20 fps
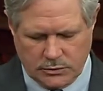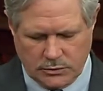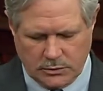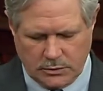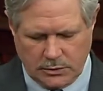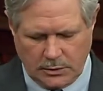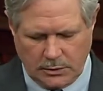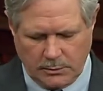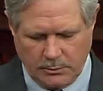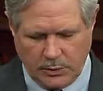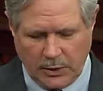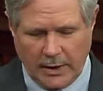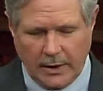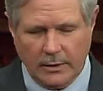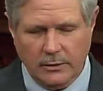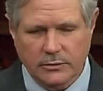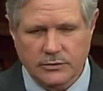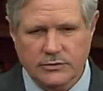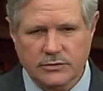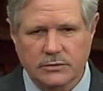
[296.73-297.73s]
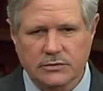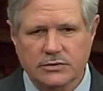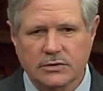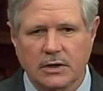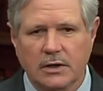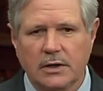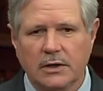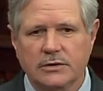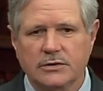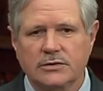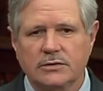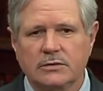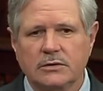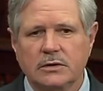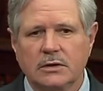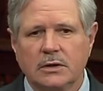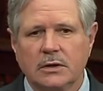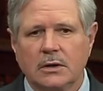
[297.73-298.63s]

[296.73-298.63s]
the battles, the scars